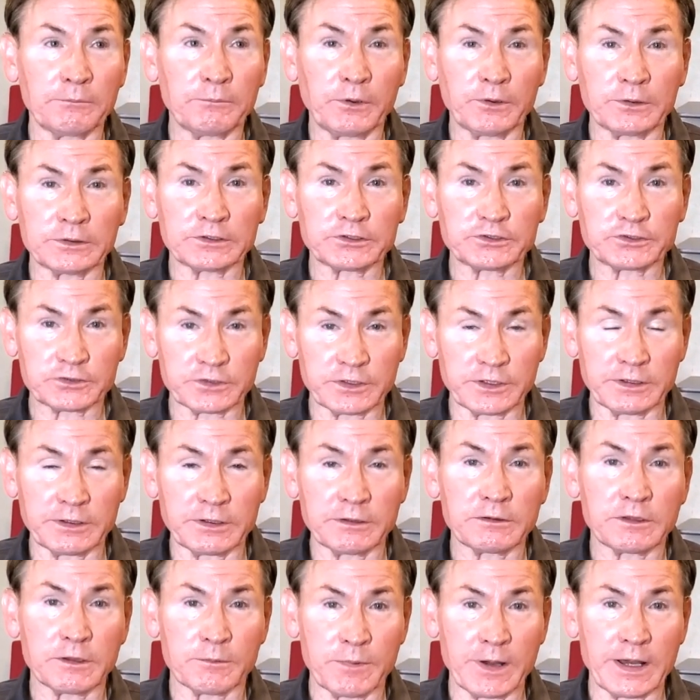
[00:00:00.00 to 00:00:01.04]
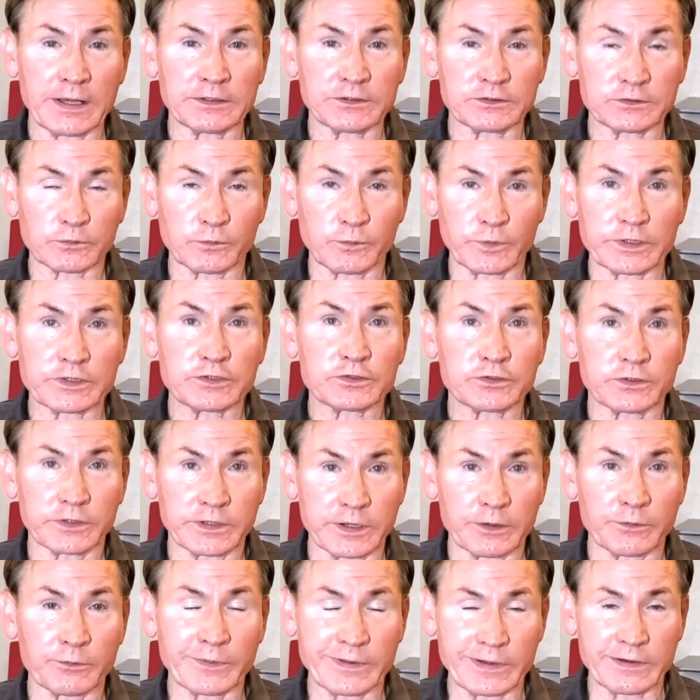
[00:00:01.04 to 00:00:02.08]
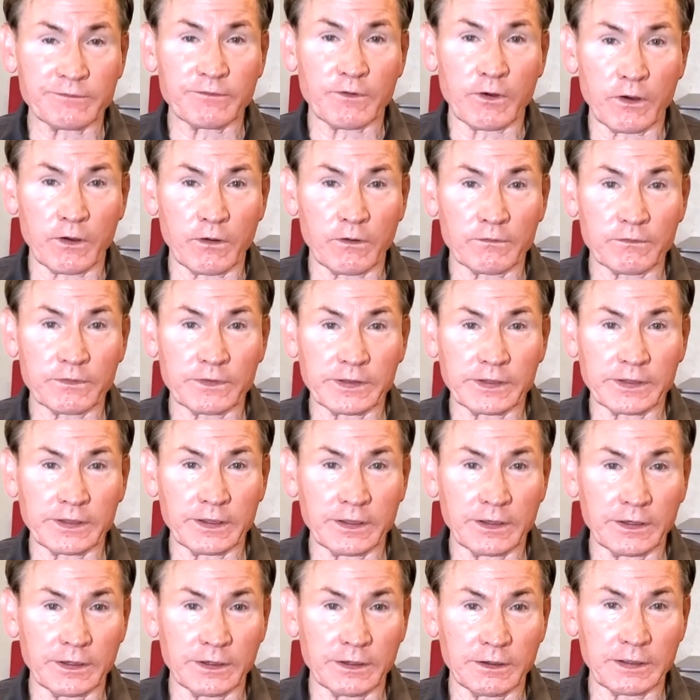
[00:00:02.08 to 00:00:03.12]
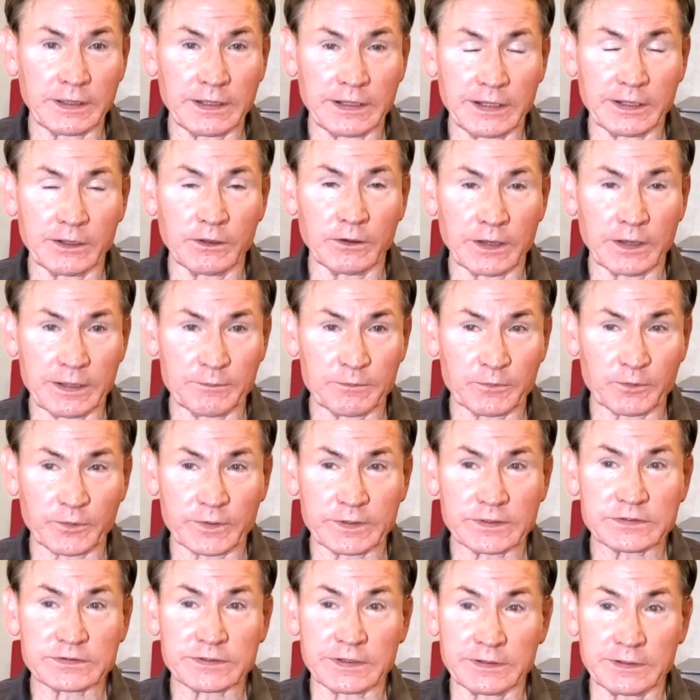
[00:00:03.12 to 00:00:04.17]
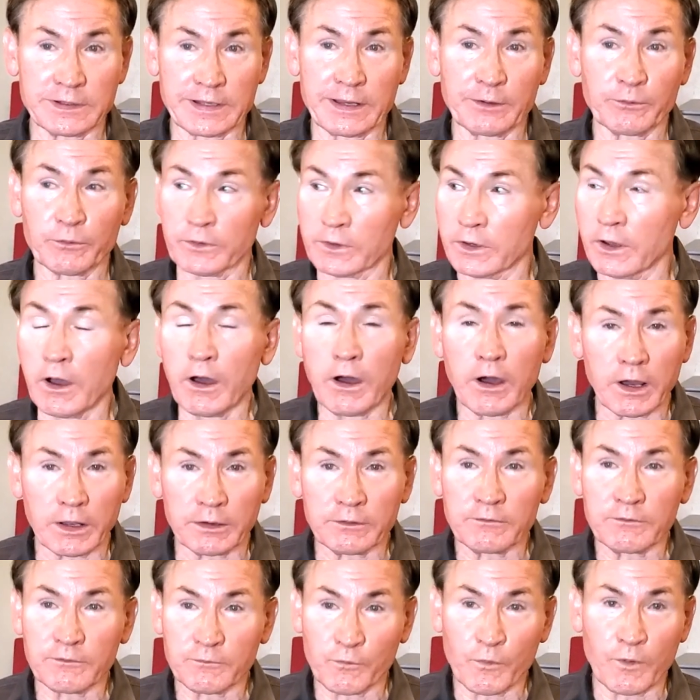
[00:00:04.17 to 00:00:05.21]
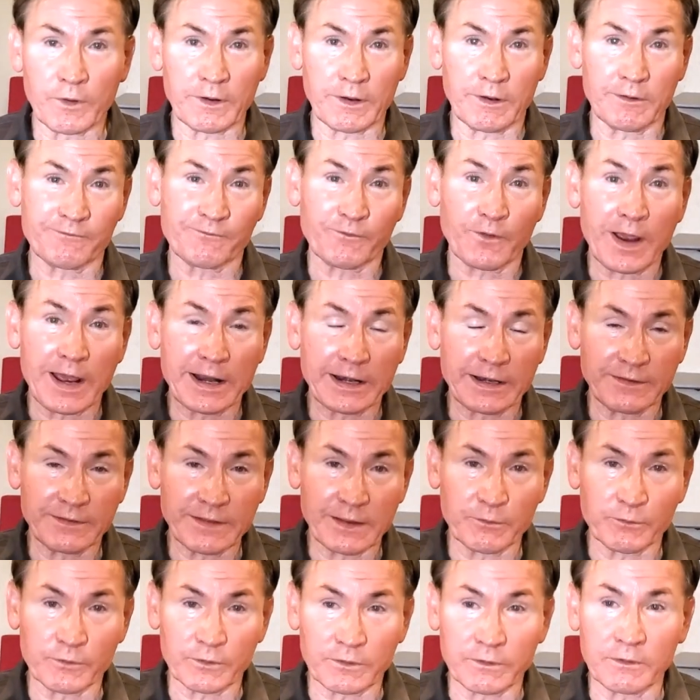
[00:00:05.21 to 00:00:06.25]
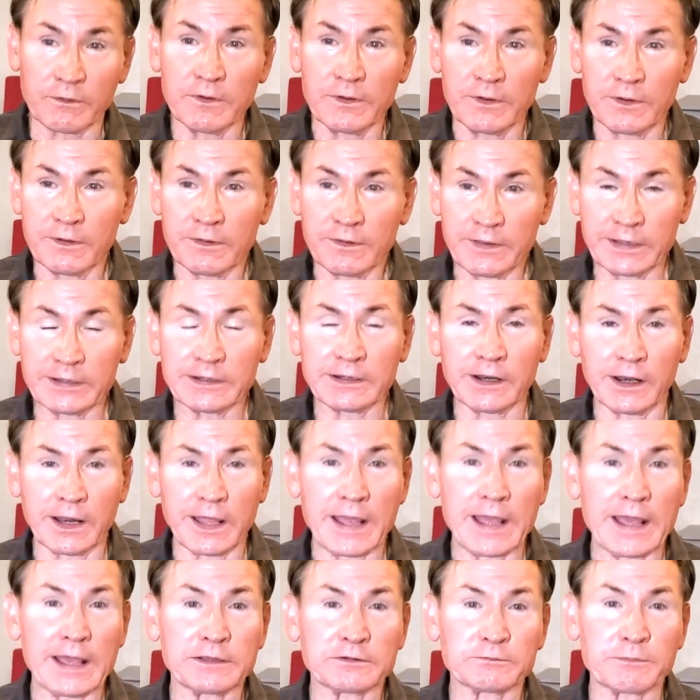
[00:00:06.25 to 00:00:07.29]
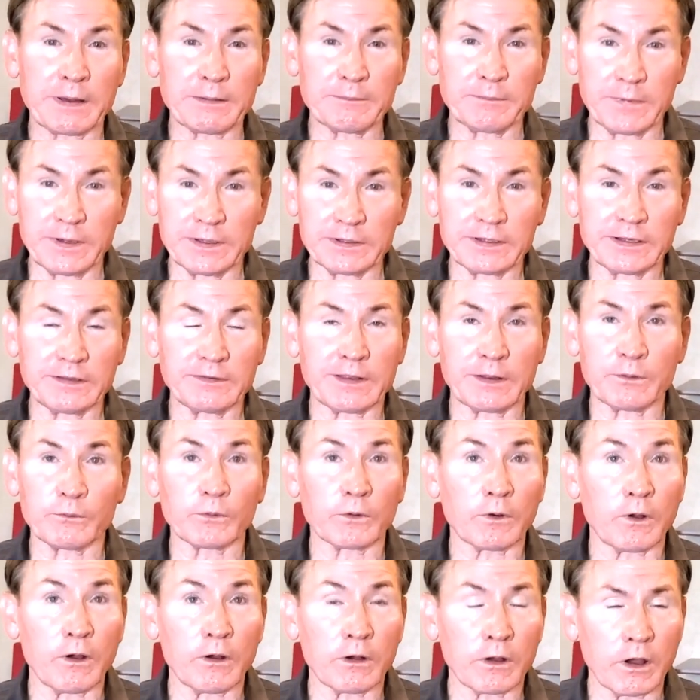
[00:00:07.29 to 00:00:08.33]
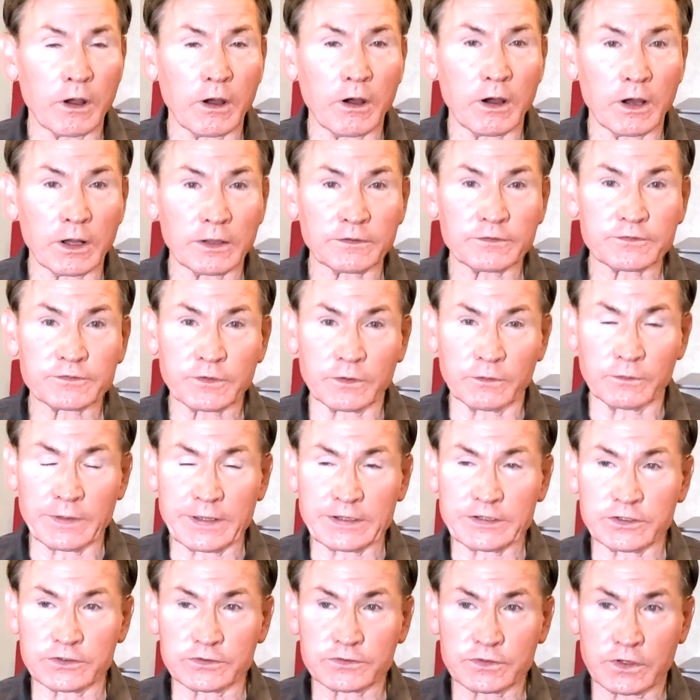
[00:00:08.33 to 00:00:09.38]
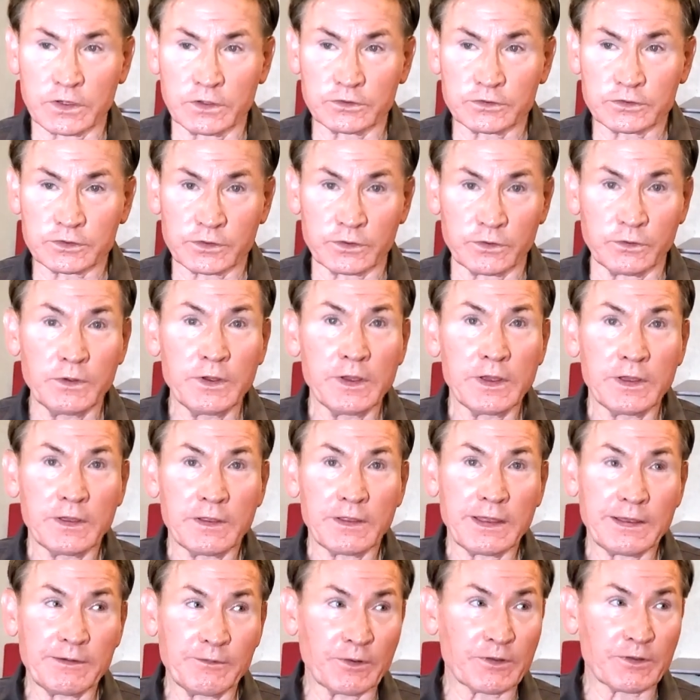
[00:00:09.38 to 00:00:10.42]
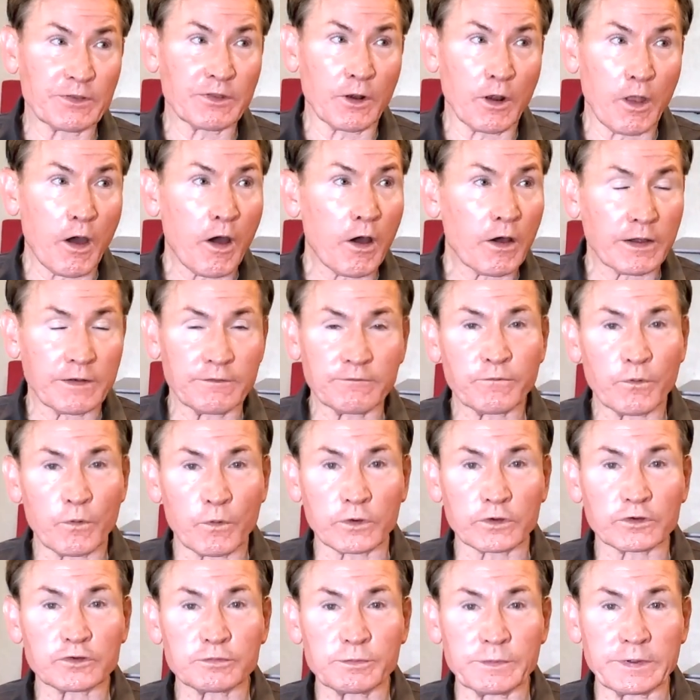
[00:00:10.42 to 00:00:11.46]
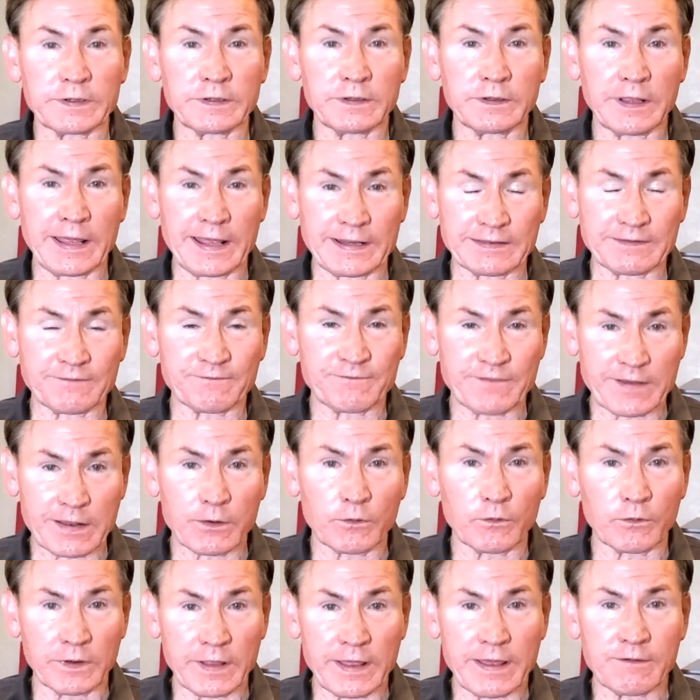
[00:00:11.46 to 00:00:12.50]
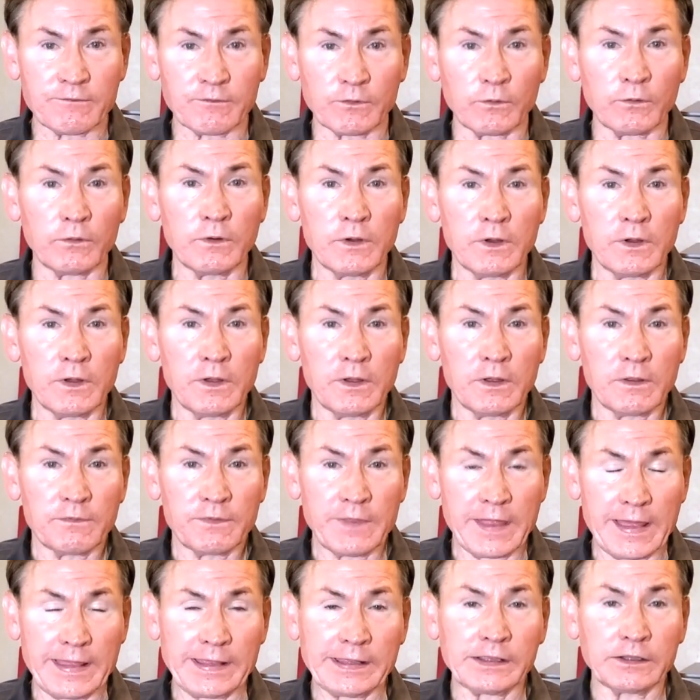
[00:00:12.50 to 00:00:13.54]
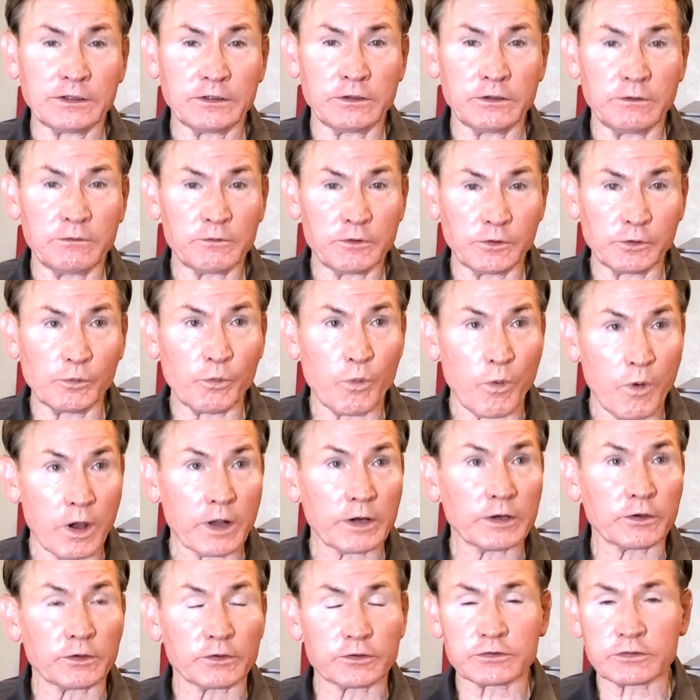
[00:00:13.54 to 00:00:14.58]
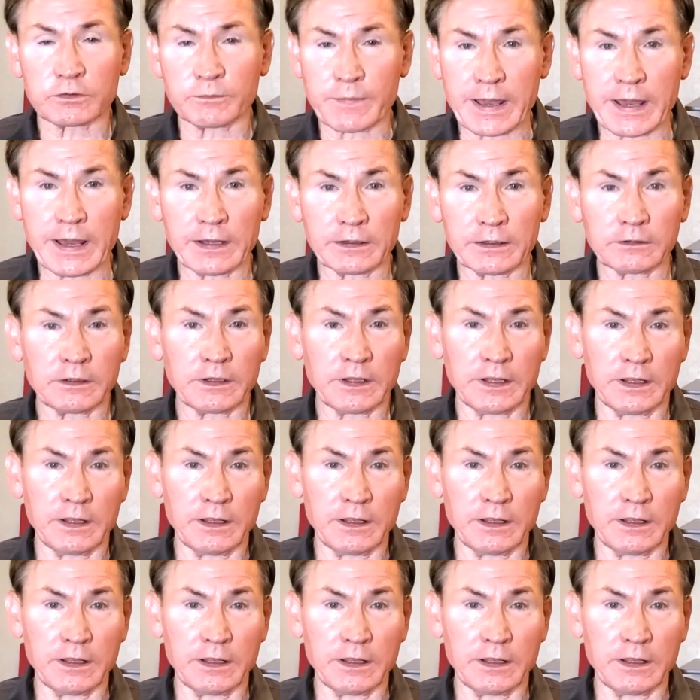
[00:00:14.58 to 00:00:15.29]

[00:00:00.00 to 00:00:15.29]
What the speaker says: pushed the buttons of which to get rid of all the illegal immigrants, and they were gone. On Friday they were in class, by Monday they were all gone. So that just shows you, with law enforcement at the federal level, they can do wonders about